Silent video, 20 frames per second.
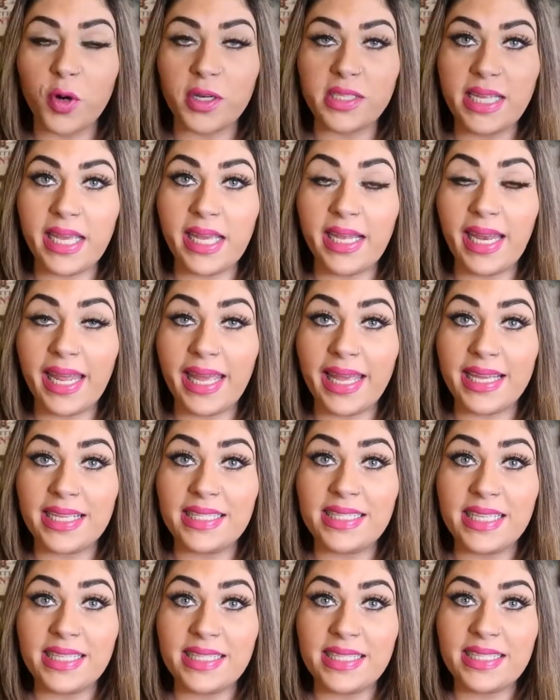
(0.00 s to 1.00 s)
14
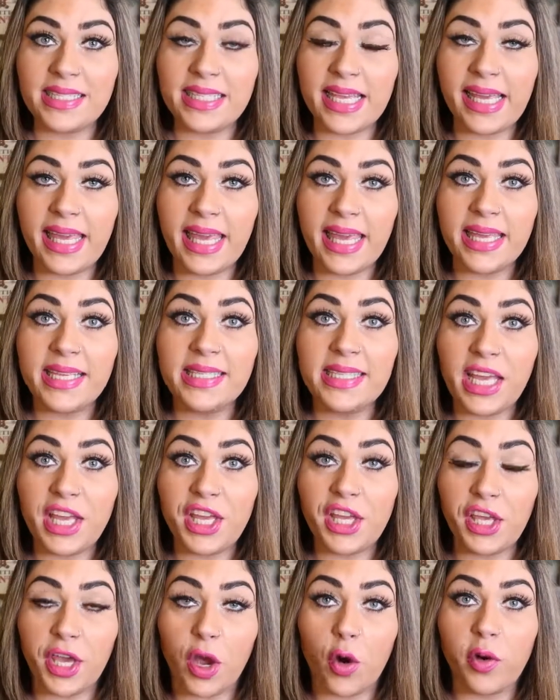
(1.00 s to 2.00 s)
is Siggi's
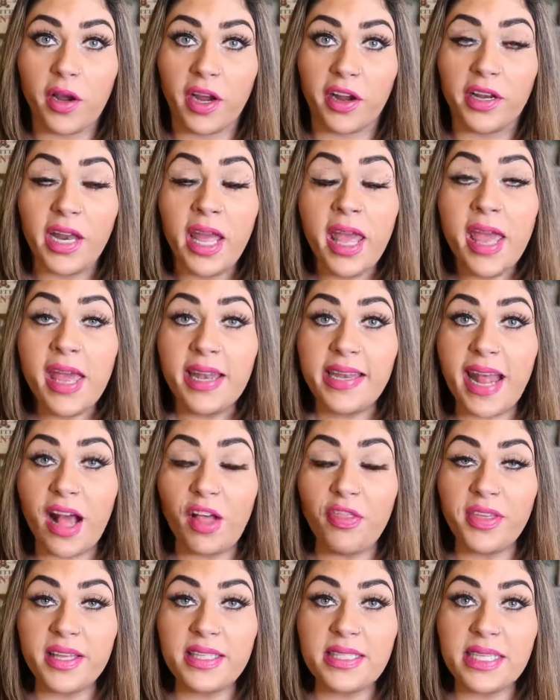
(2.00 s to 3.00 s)
yogurt.
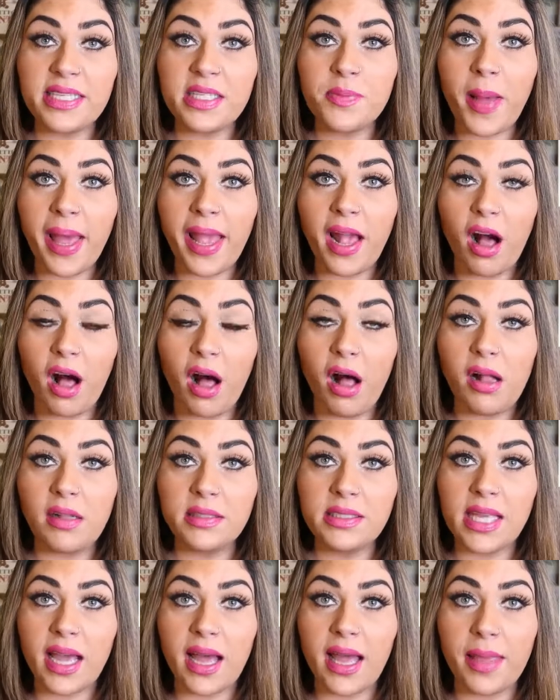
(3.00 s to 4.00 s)
Now this is my
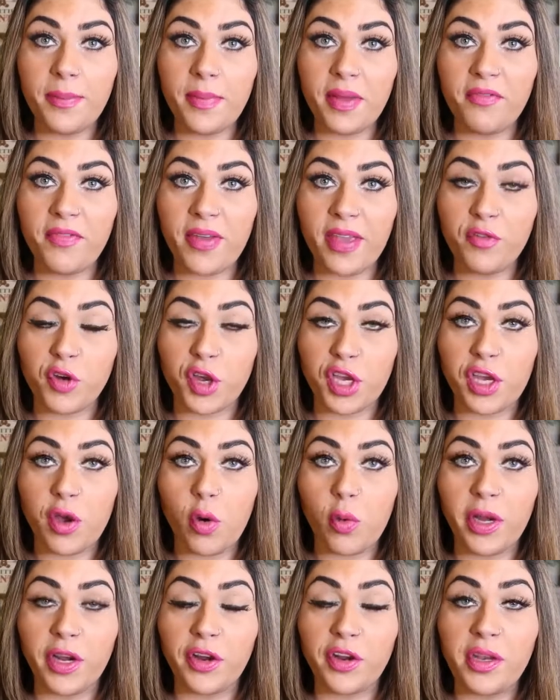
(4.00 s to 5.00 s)
all-time favorite
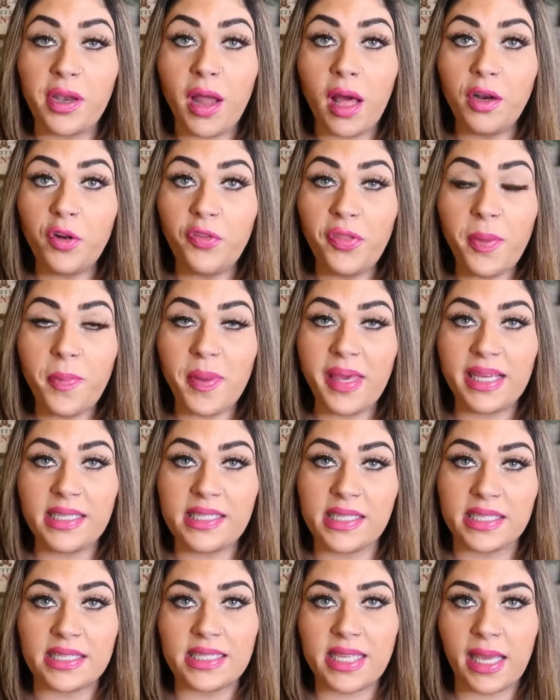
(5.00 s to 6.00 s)
yogurt, not only
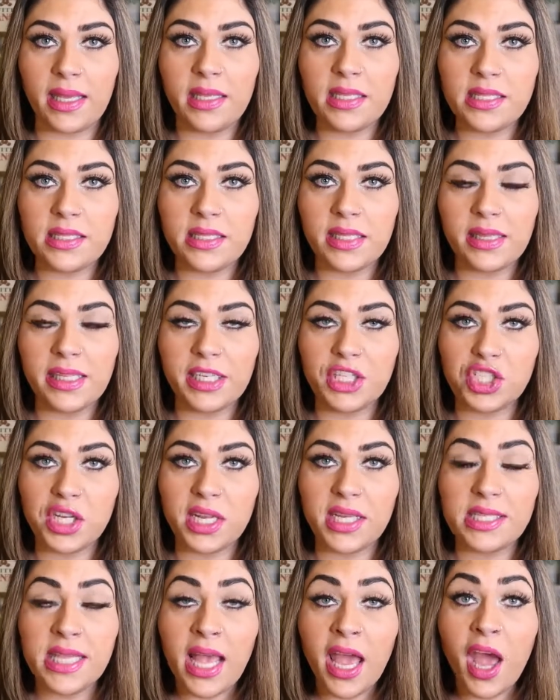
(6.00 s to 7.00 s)
because it tastes
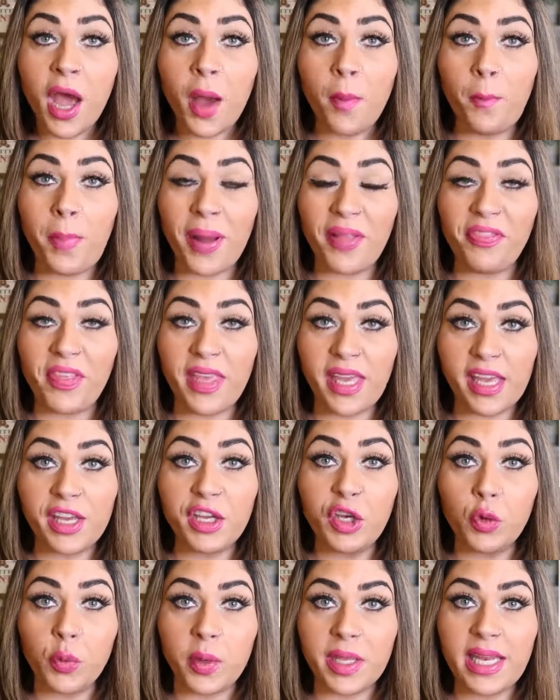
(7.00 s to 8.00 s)
delicious, but the
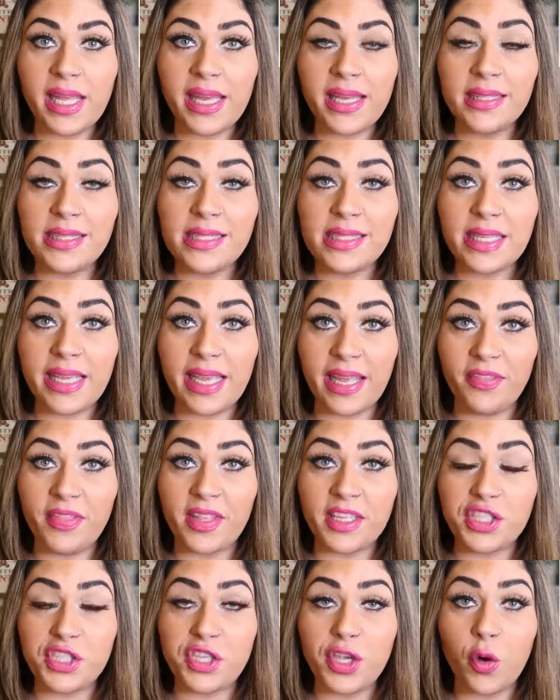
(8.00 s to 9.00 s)
ingredients in
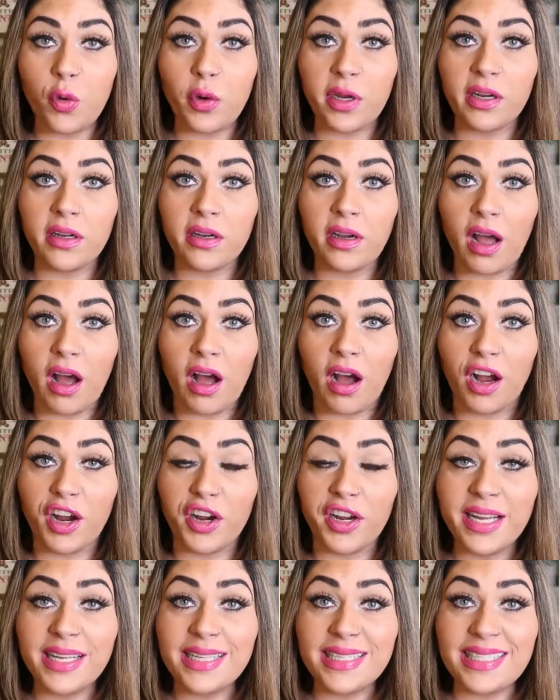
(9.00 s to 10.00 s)
this yogurt
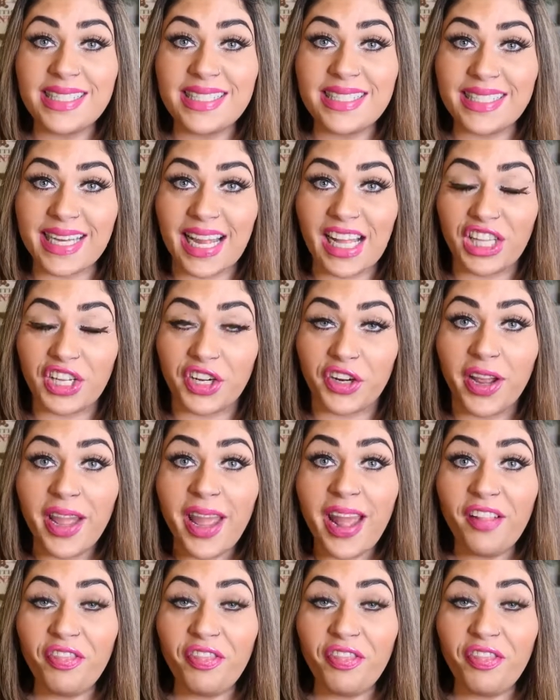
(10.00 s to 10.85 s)
are stellar.